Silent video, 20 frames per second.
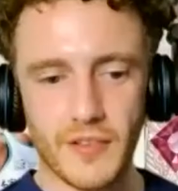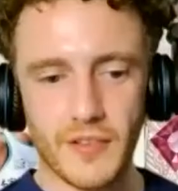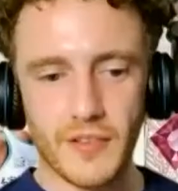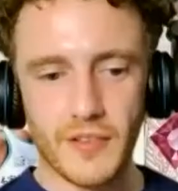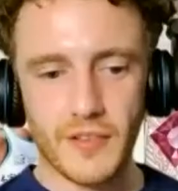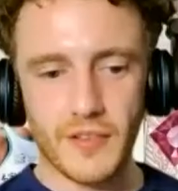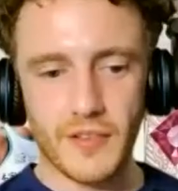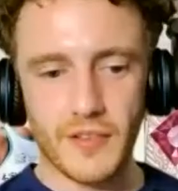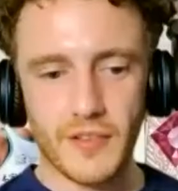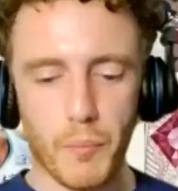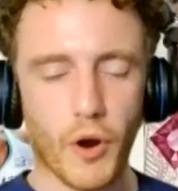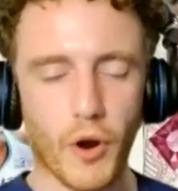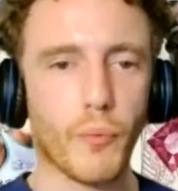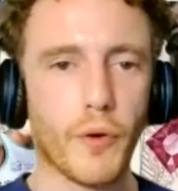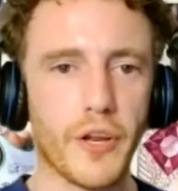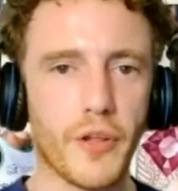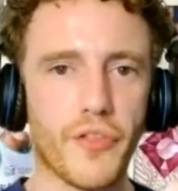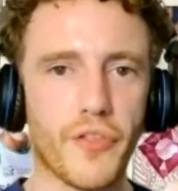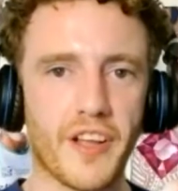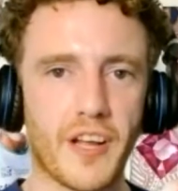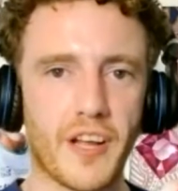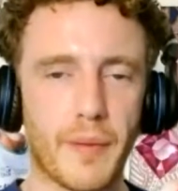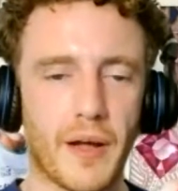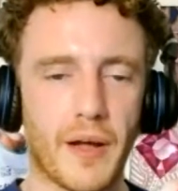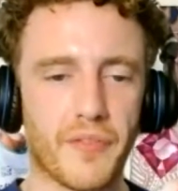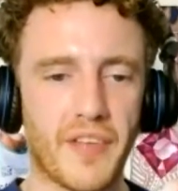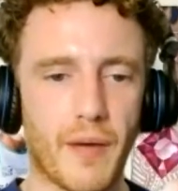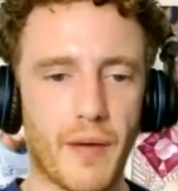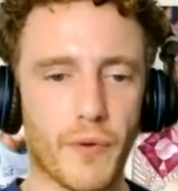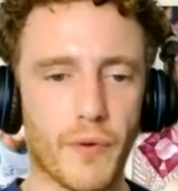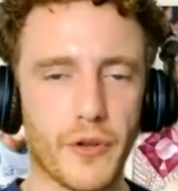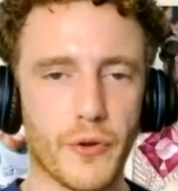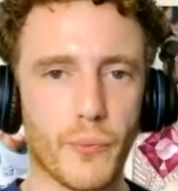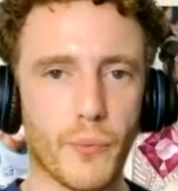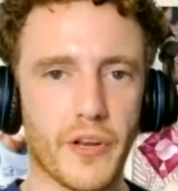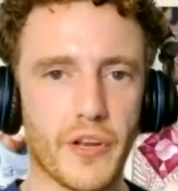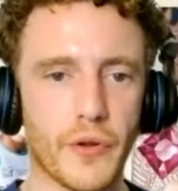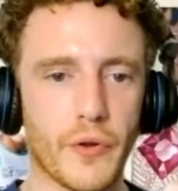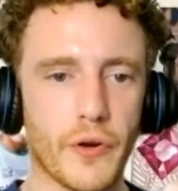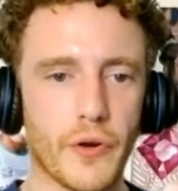Mark, what do you think about that when you
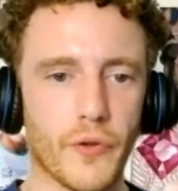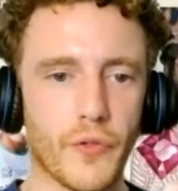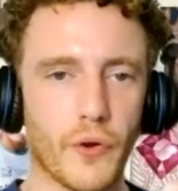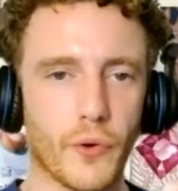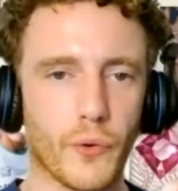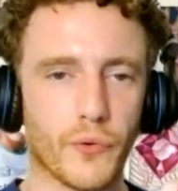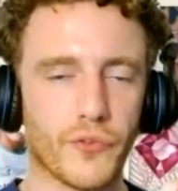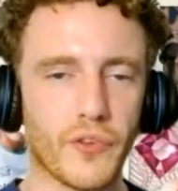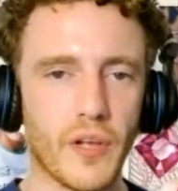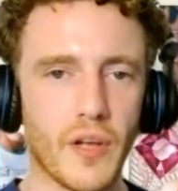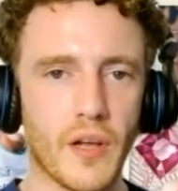hear those